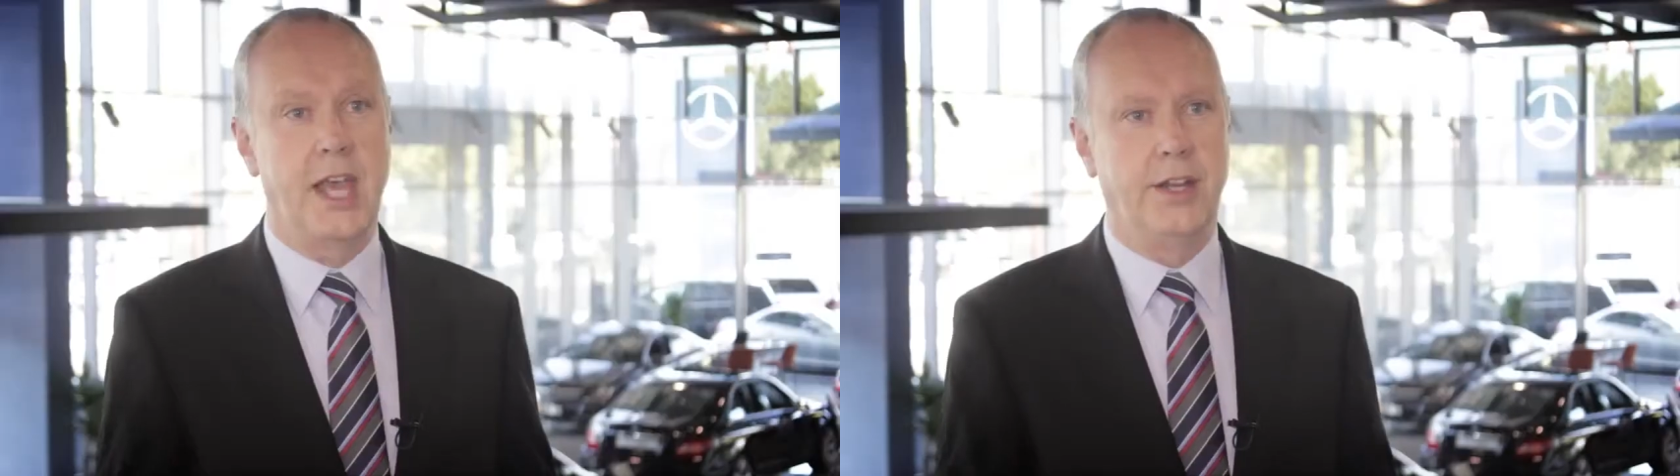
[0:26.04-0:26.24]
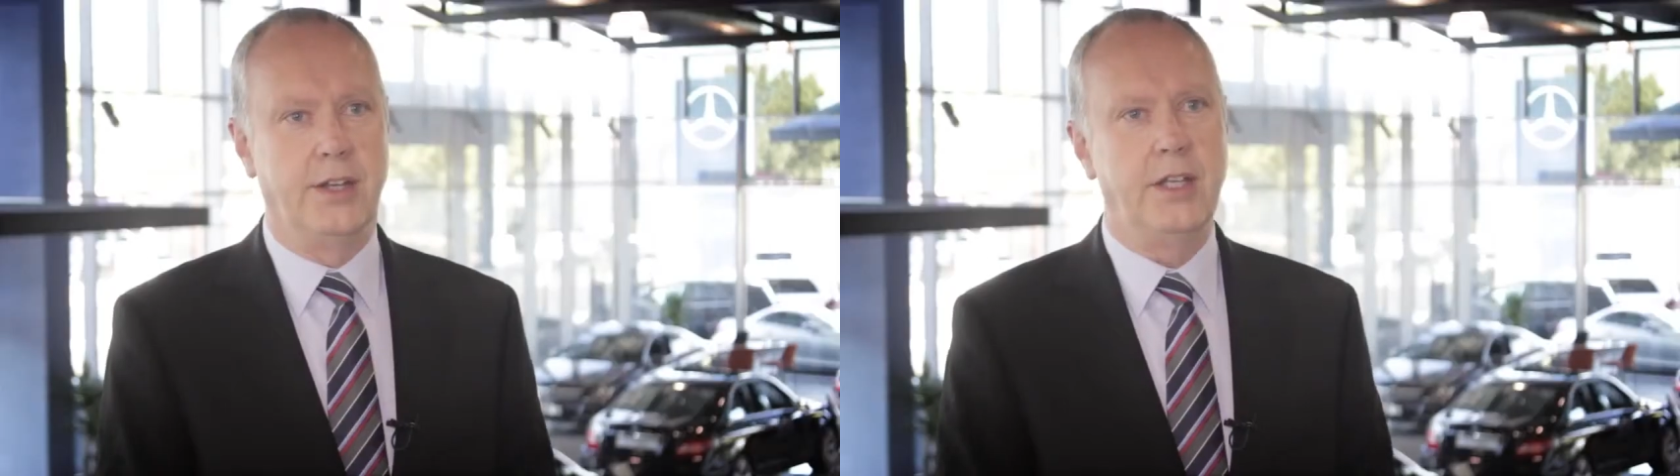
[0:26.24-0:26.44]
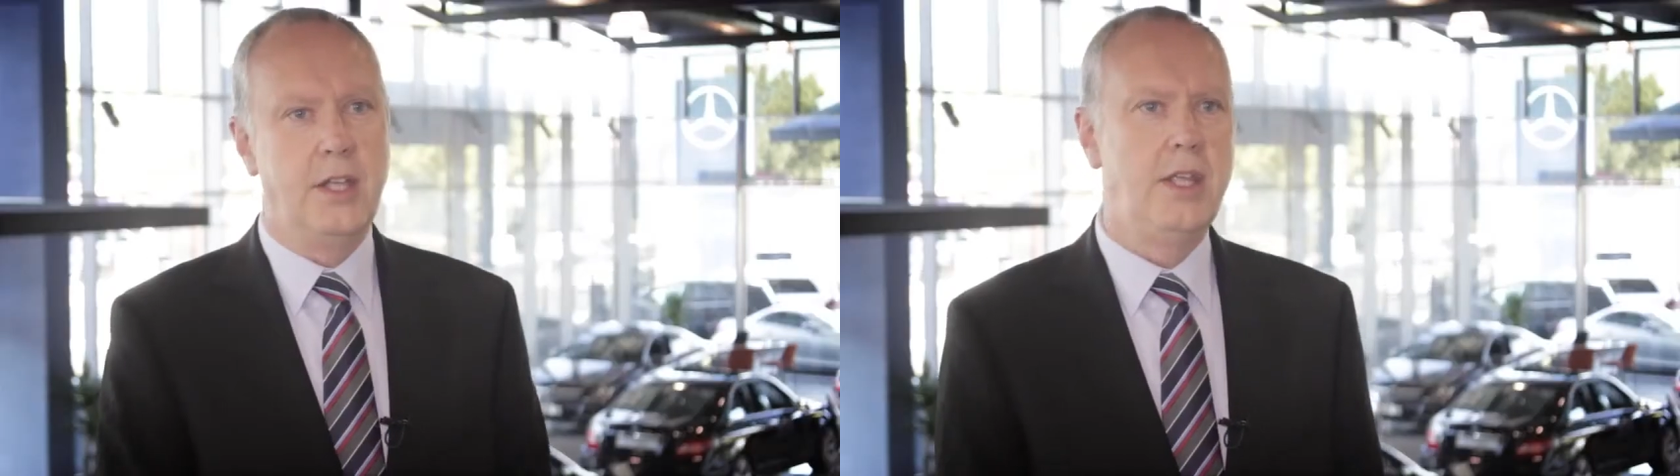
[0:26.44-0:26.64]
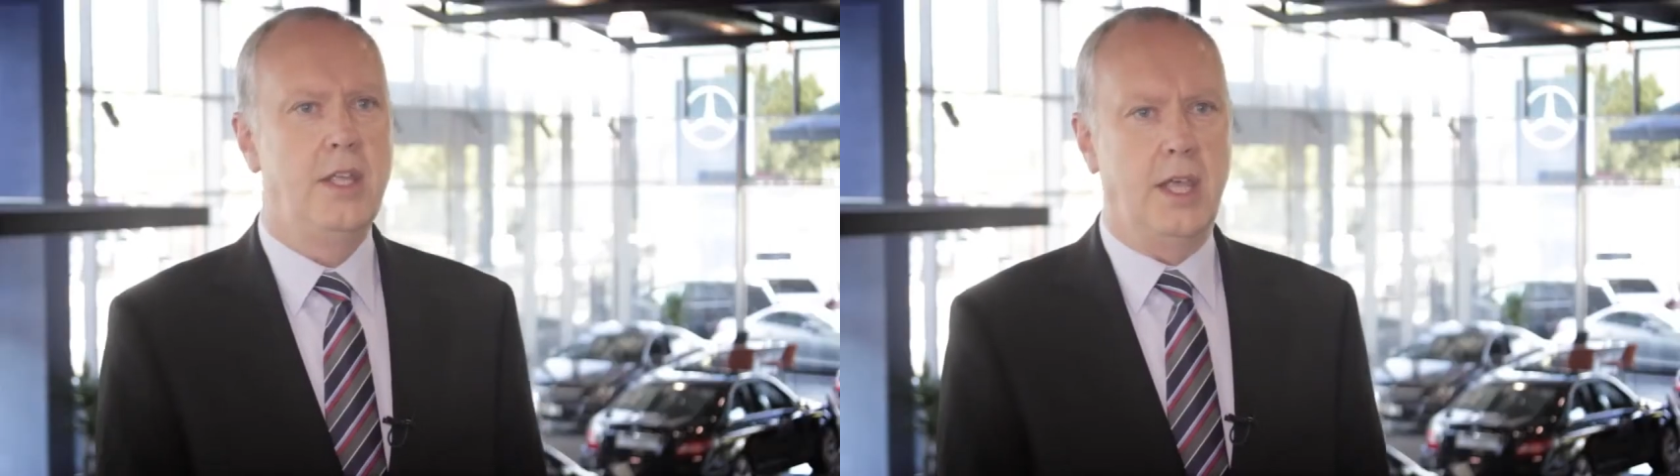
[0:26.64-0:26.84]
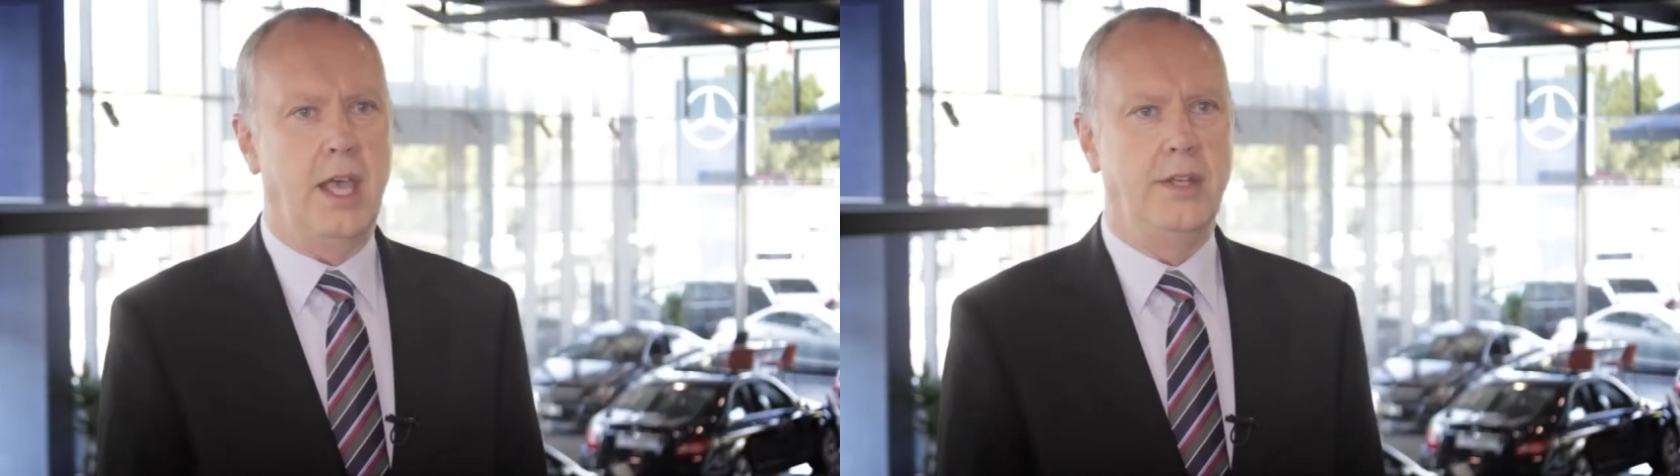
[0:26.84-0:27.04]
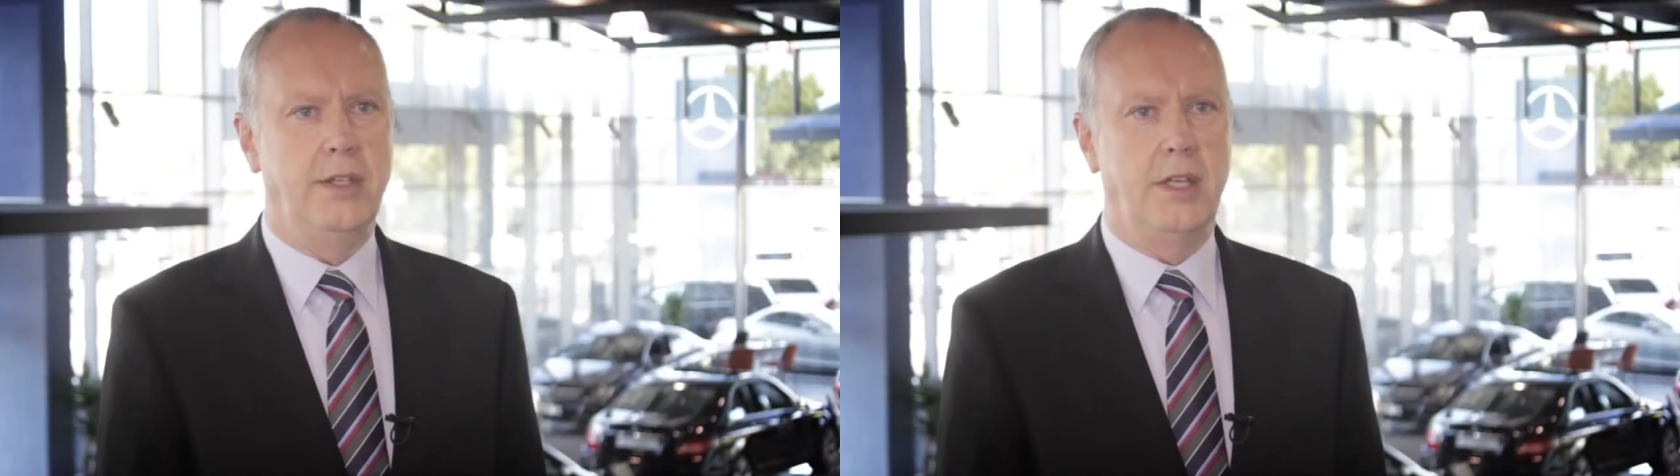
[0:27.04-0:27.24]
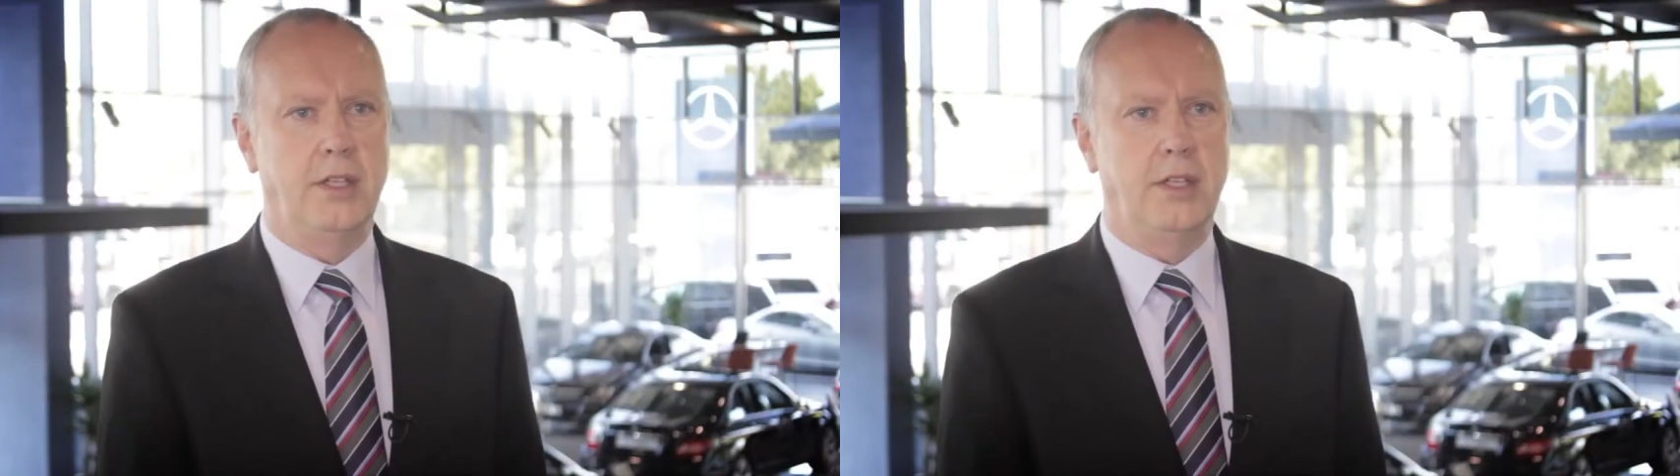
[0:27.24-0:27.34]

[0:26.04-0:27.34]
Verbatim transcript: calendar and uh,